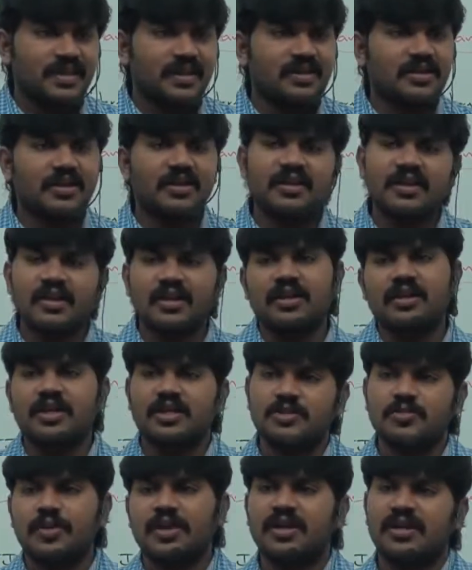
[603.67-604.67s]
Are getting? Can you
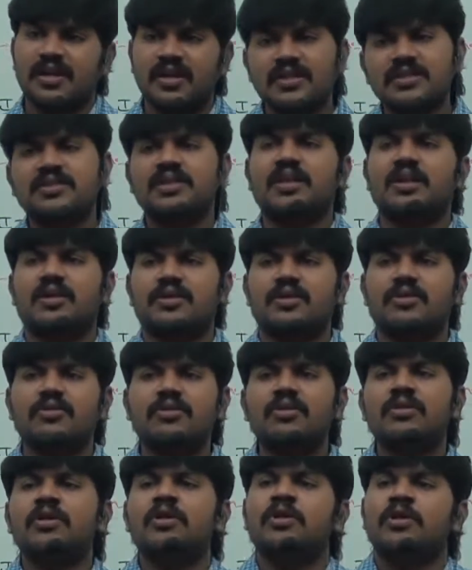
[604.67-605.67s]
explain any
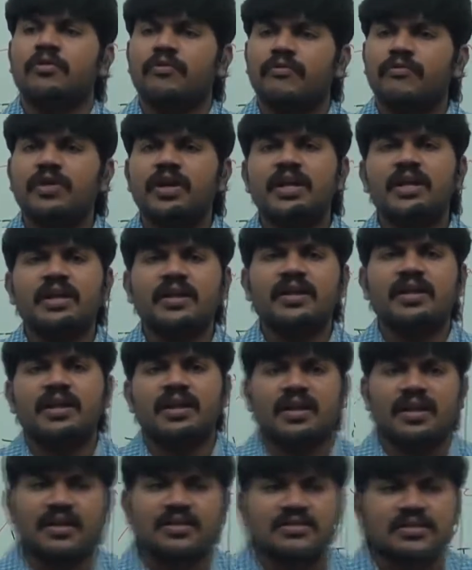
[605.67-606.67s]
scenario where
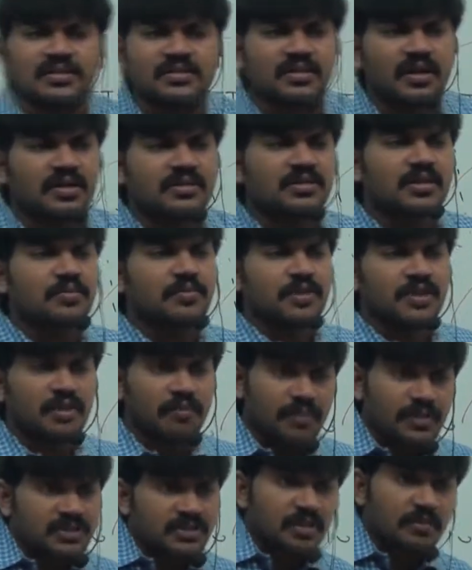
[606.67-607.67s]
inner classes concept is
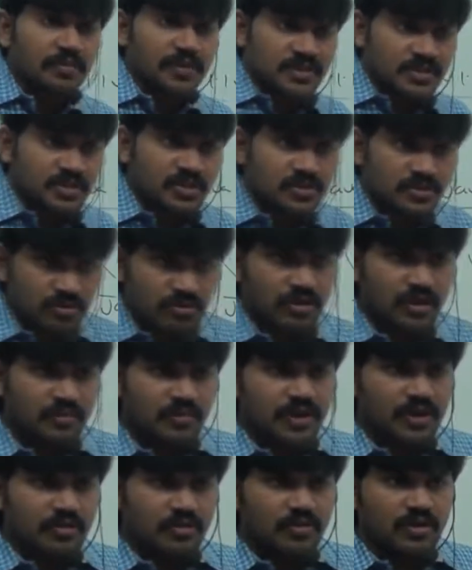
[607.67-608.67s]
the best
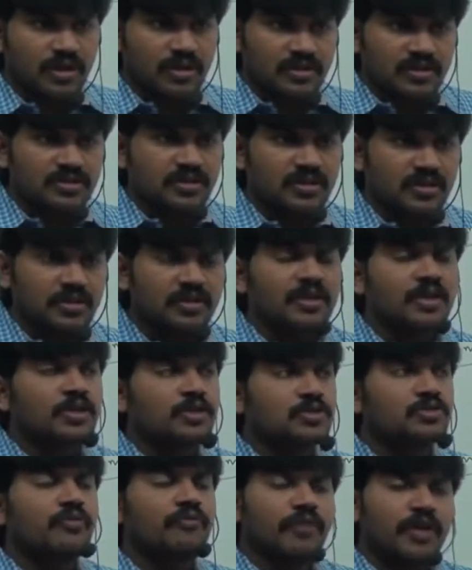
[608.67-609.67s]
suitable? Okay, this is
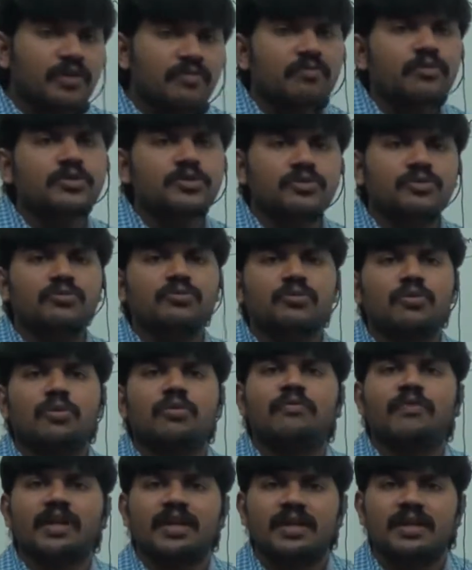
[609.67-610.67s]
so when we should
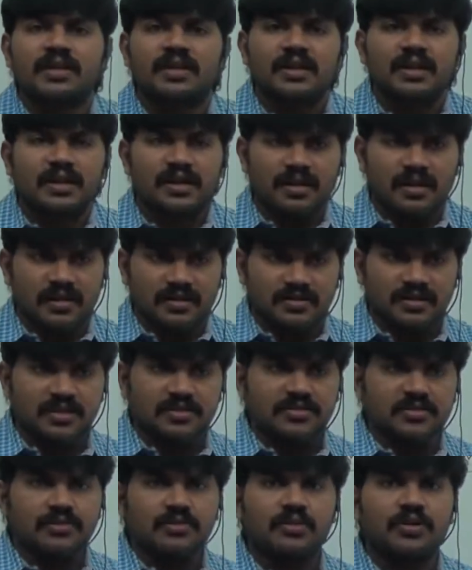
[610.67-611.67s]
go for inner
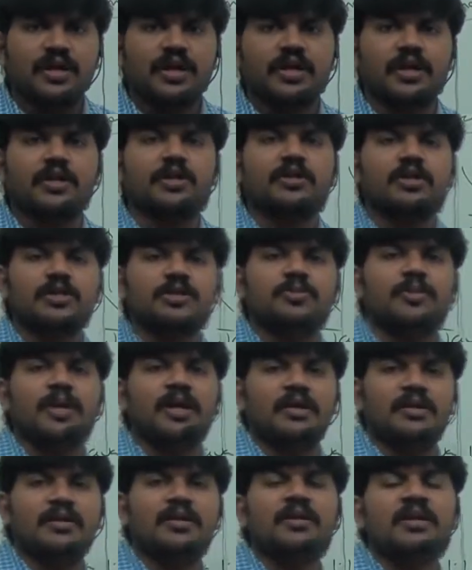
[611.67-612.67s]
classes. Okay, can you
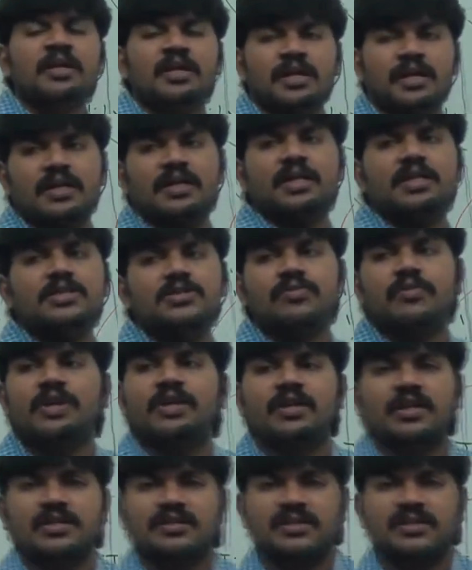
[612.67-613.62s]
explain at least one